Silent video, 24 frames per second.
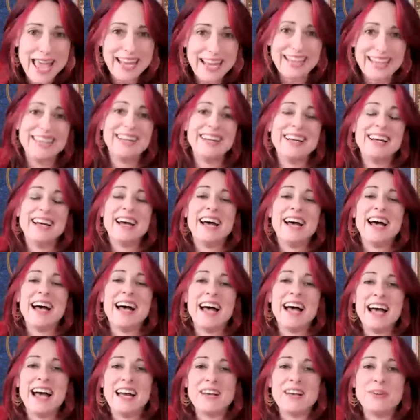amazing.
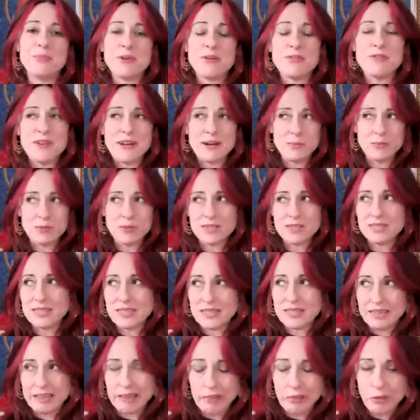And we found one
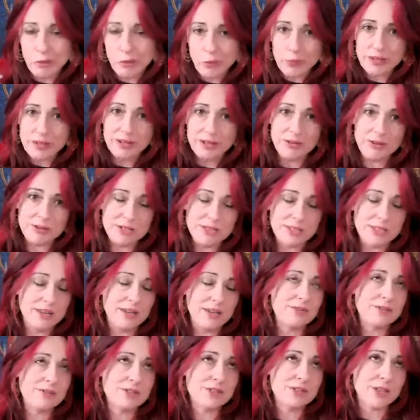today I thought we'd lost, and
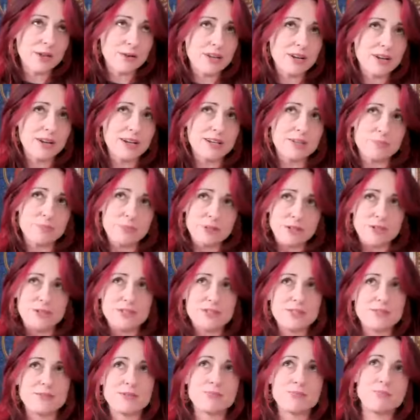I was so gutted
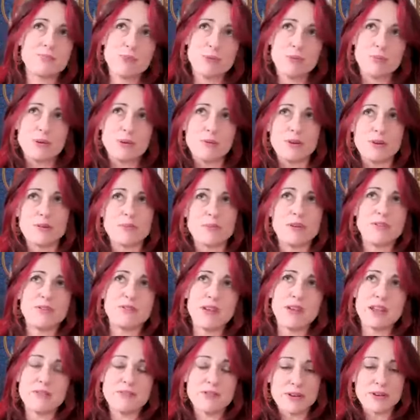because it was probably one of my
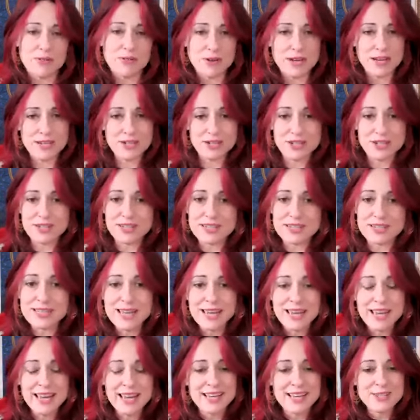favorite creations.
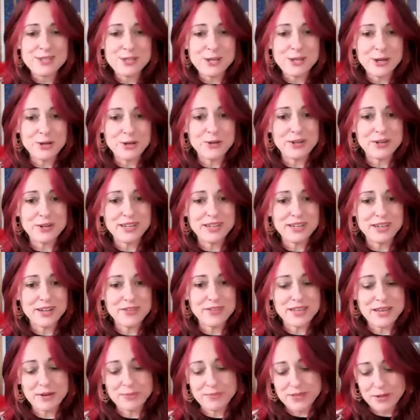So, you know,
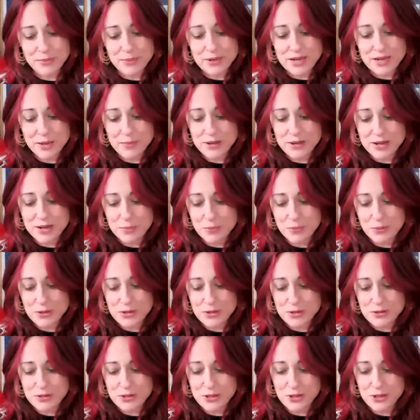they'll they'll be coming up on
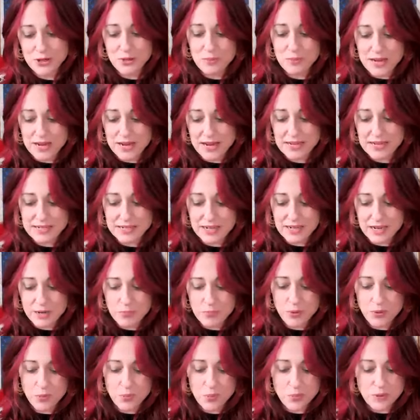YouTube and I
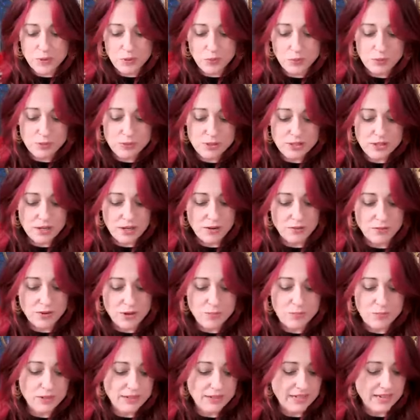probably will start a
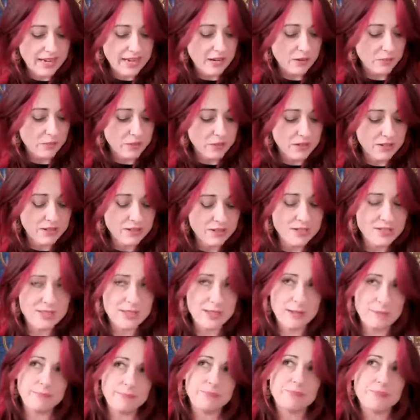Rumble account because
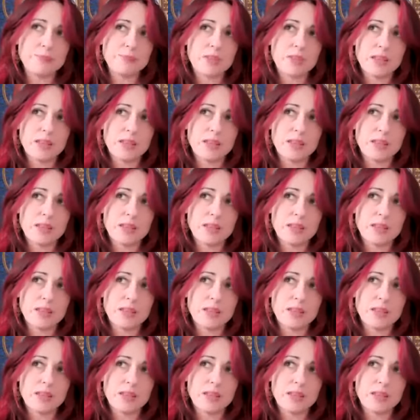um,